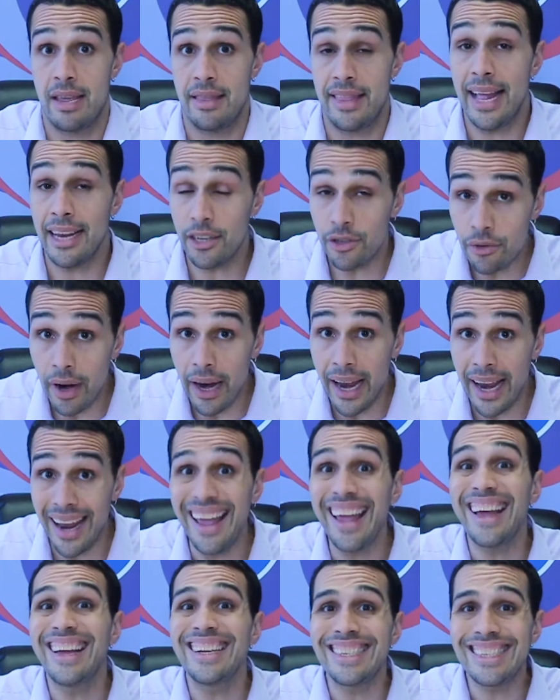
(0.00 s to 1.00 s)
that's
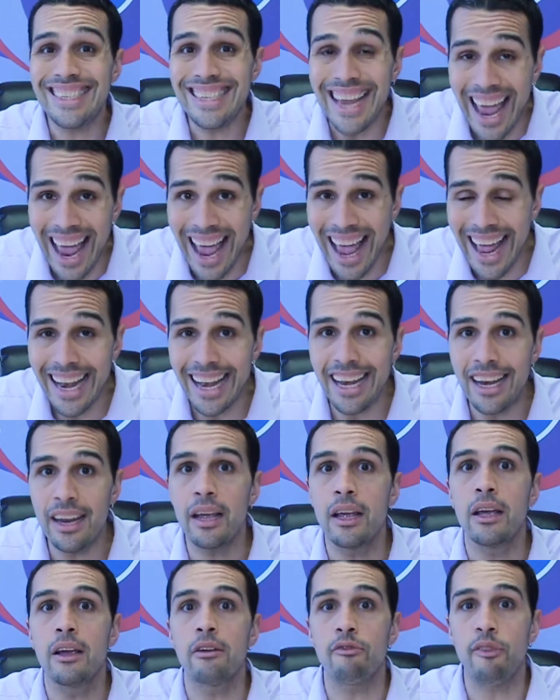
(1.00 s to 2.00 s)
right,
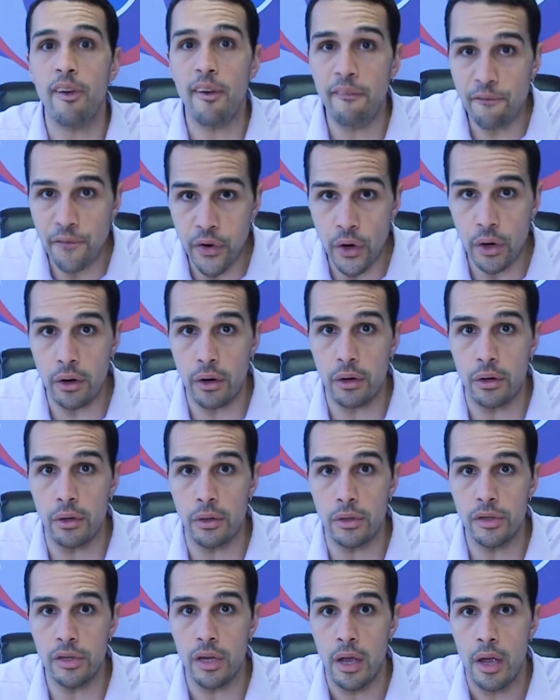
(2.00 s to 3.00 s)
10
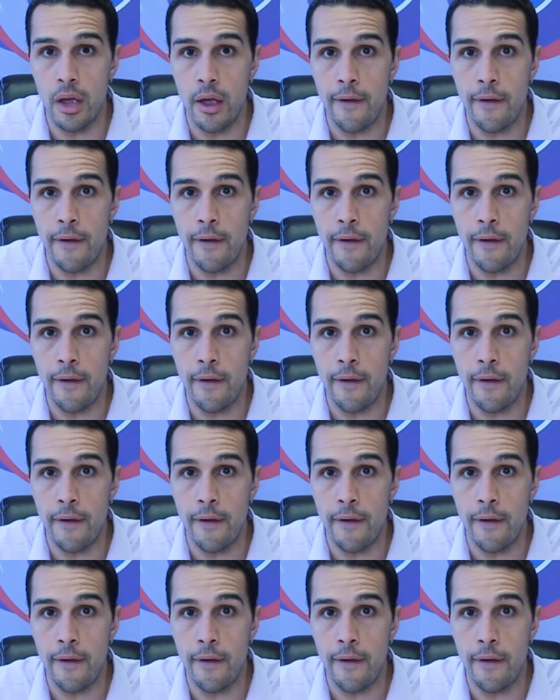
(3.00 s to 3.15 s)
referrals.